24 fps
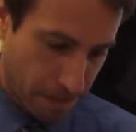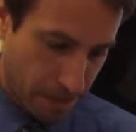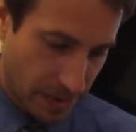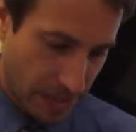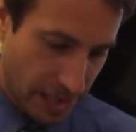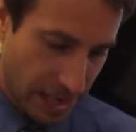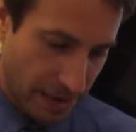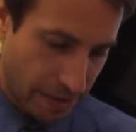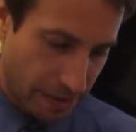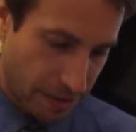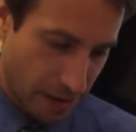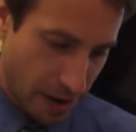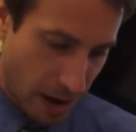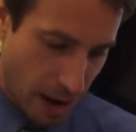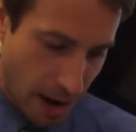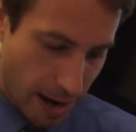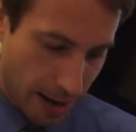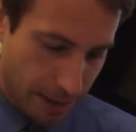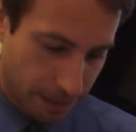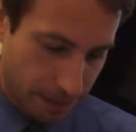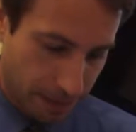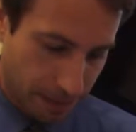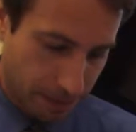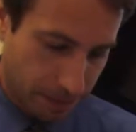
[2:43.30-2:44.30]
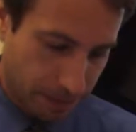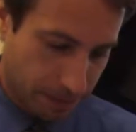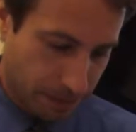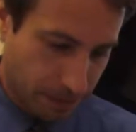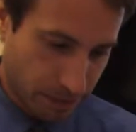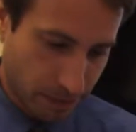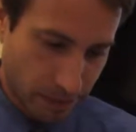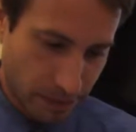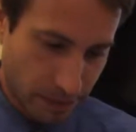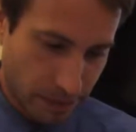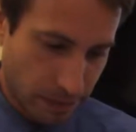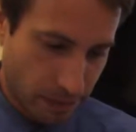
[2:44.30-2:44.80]
If not,
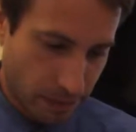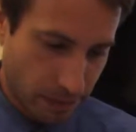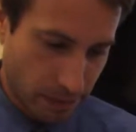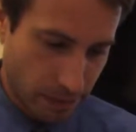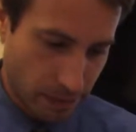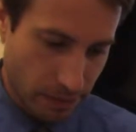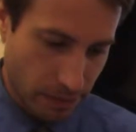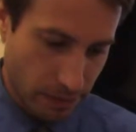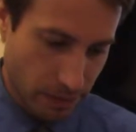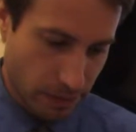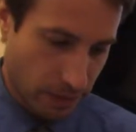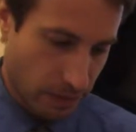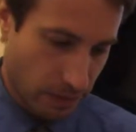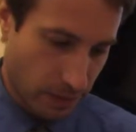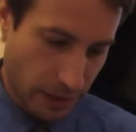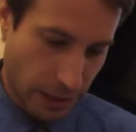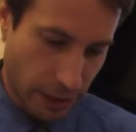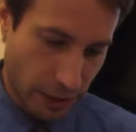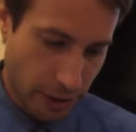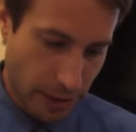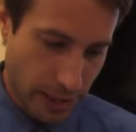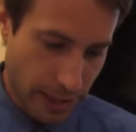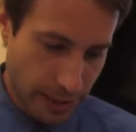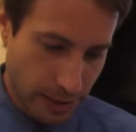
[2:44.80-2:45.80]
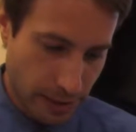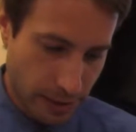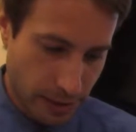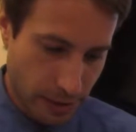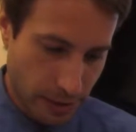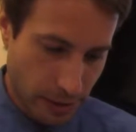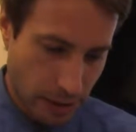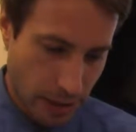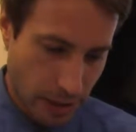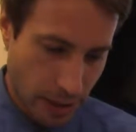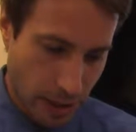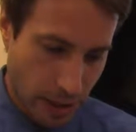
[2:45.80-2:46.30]
here it
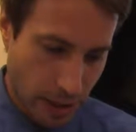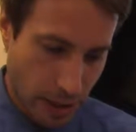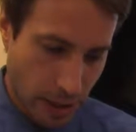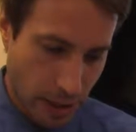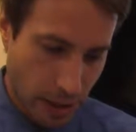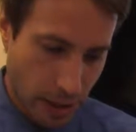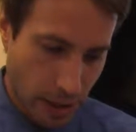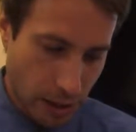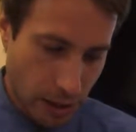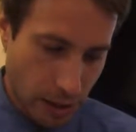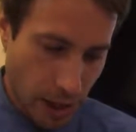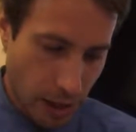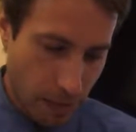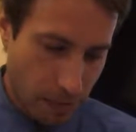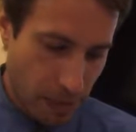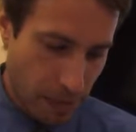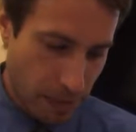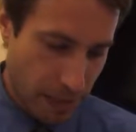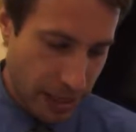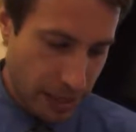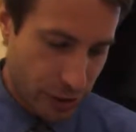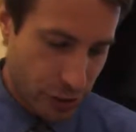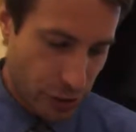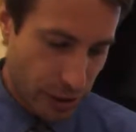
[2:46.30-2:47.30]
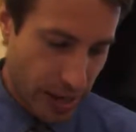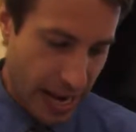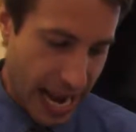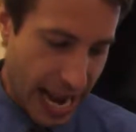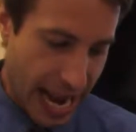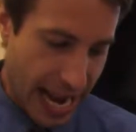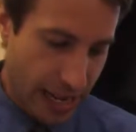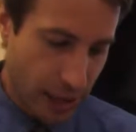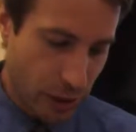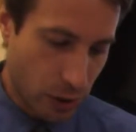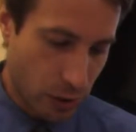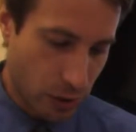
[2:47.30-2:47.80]
is. Complementary
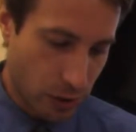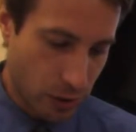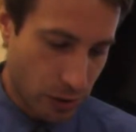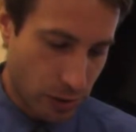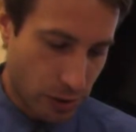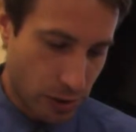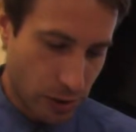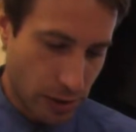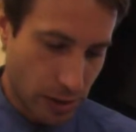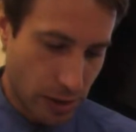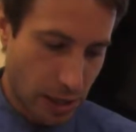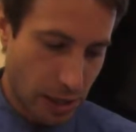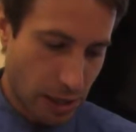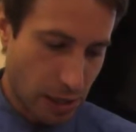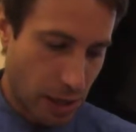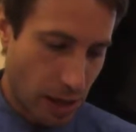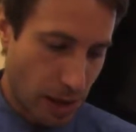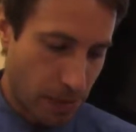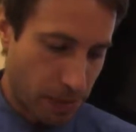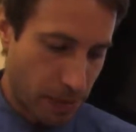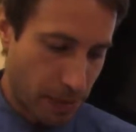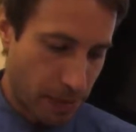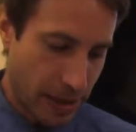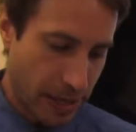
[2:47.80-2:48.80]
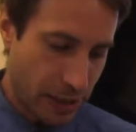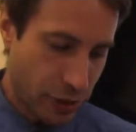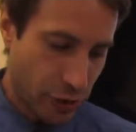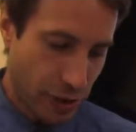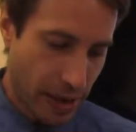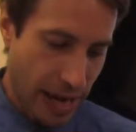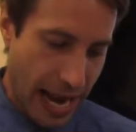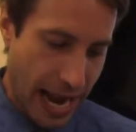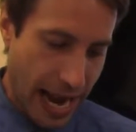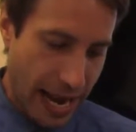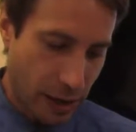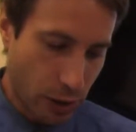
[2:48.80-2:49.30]
angles.
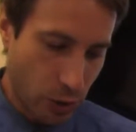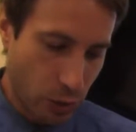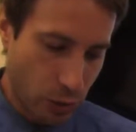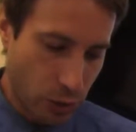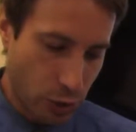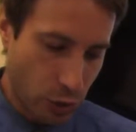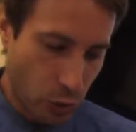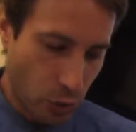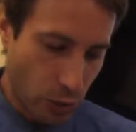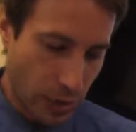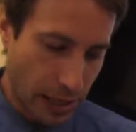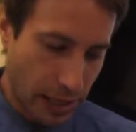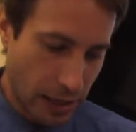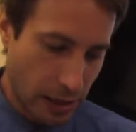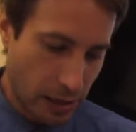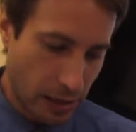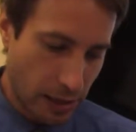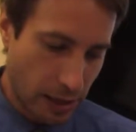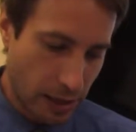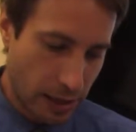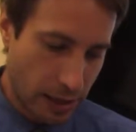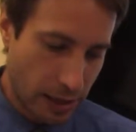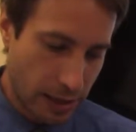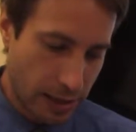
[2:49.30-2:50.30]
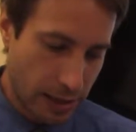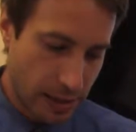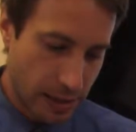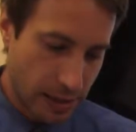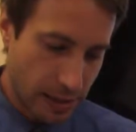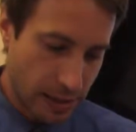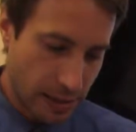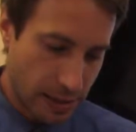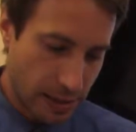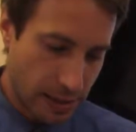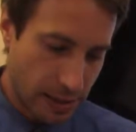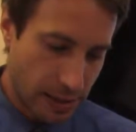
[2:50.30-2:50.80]
Complementary angles will
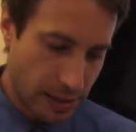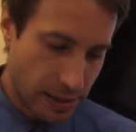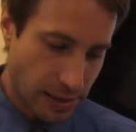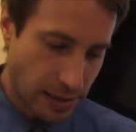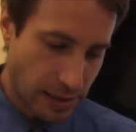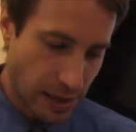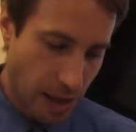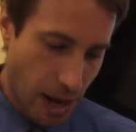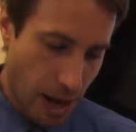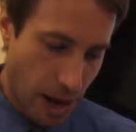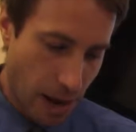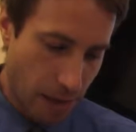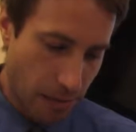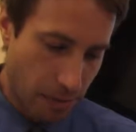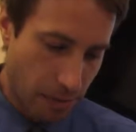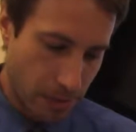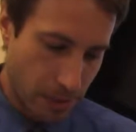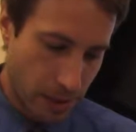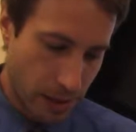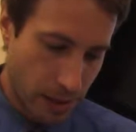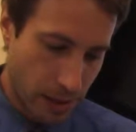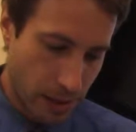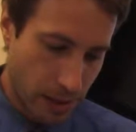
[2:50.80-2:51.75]
sum